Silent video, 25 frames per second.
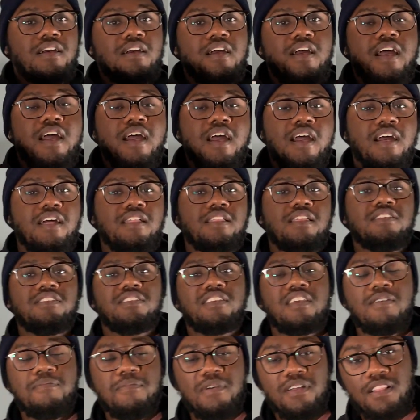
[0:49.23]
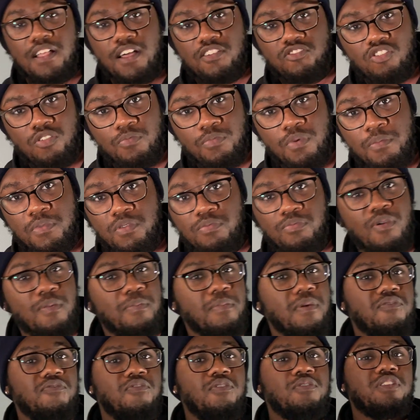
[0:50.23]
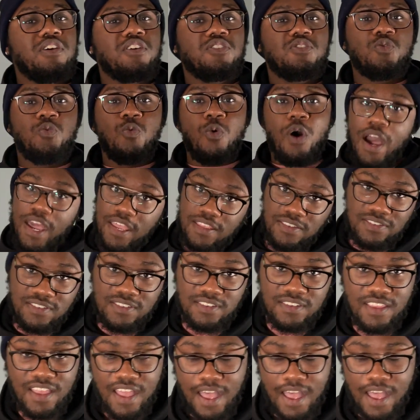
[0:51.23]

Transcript: and it's giving me a lot of trouble. I almost broke my phone like twice.